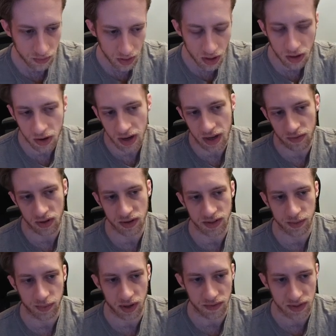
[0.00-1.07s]
I'm gonna have lots
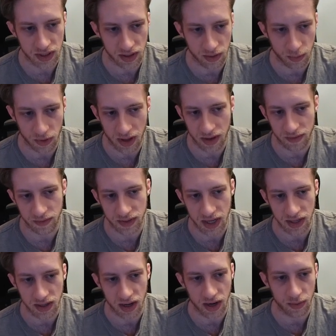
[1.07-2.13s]
of bluffs here. We'll have
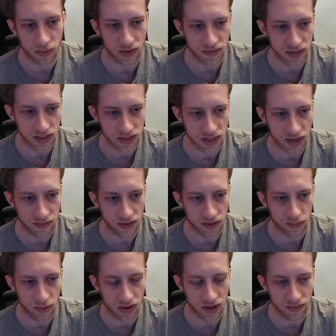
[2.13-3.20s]
10-9, we'll have
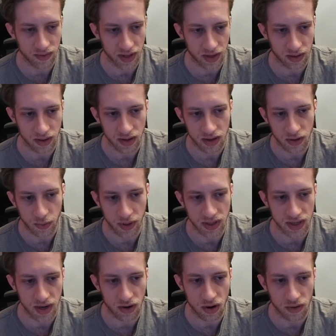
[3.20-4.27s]
6-7, we'll have like queen
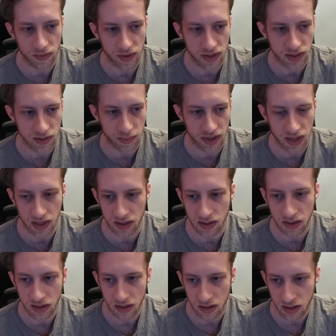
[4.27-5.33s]
10 off with a spade,
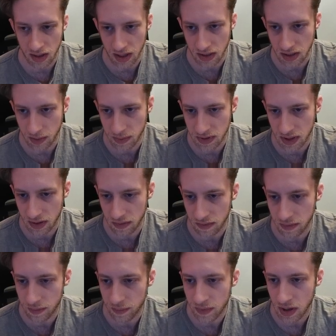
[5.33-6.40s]
that type of stuff.
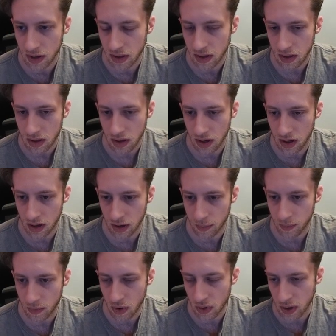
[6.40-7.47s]

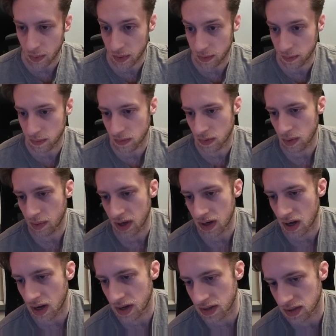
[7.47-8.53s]
Okay, we 3-bet
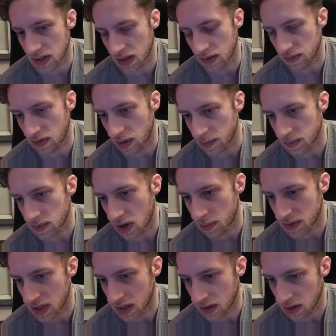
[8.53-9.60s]
9s and flop top
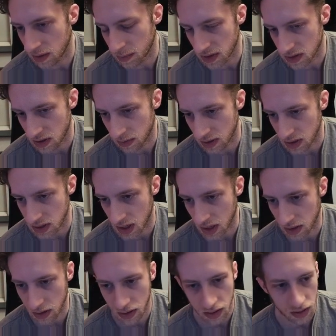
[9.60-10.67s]
set here. I'm gonna start with a
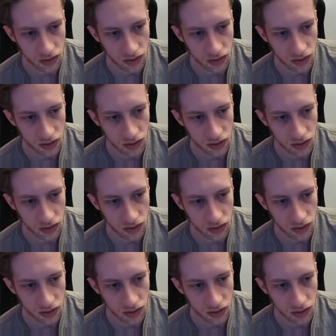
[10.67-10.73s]
check.